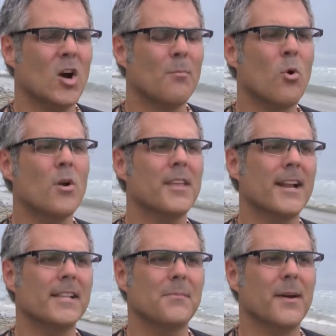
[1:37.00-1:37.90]
more than
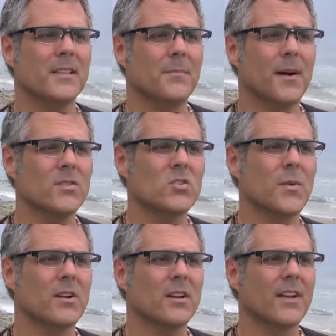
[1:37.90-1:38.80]
I depend upon the
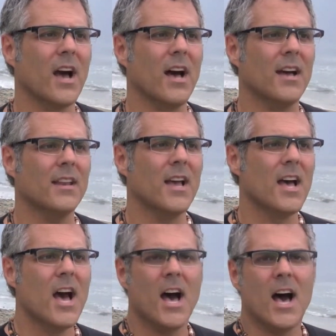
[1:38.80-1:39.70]
Spirit of God,
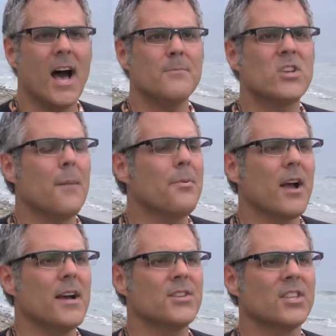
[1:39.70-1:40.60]
I'm
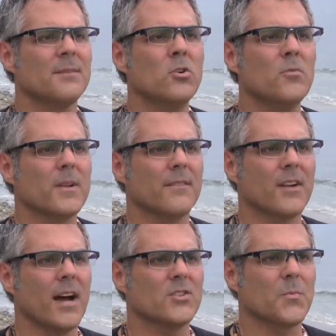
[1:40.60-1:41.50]
jeopardizing the movement of
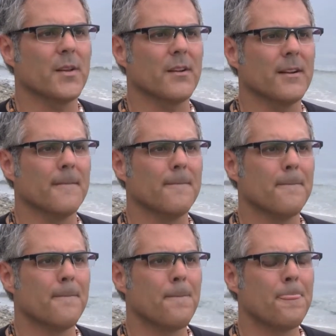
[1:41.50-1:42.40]
God's Spirit.
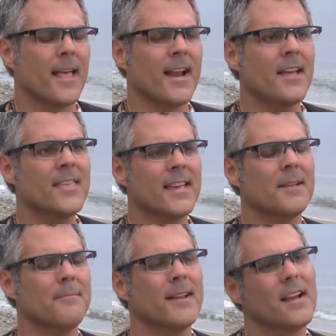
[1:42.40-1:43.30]
And I think
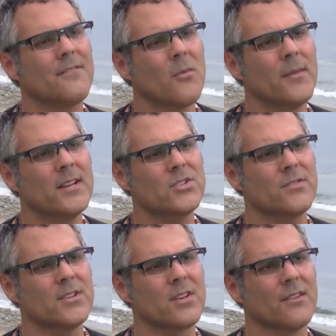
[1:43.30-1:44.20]
in many of our
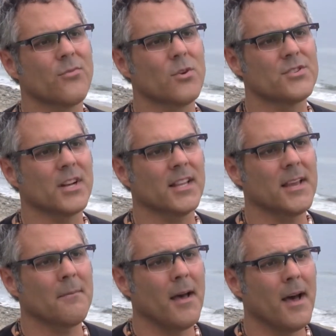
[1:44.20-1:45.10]
ministries,
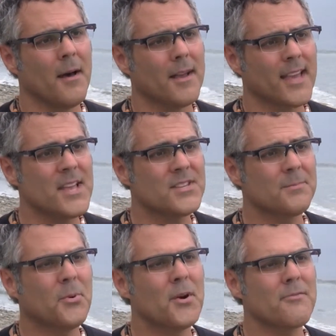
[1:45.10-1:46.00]
unfortunately, case
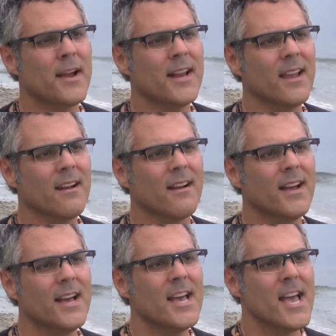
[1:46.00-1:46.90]
in point right here,
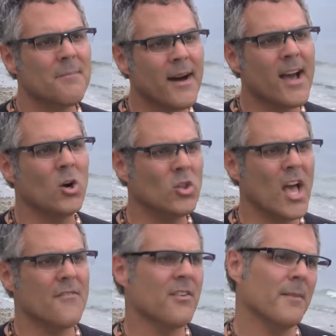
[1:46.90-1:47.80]
in my own
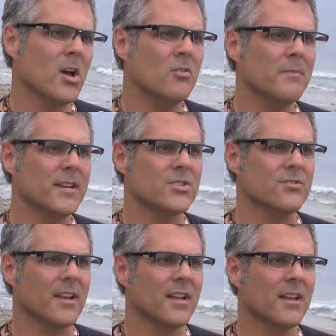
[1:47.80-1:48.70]
life and my own ministry,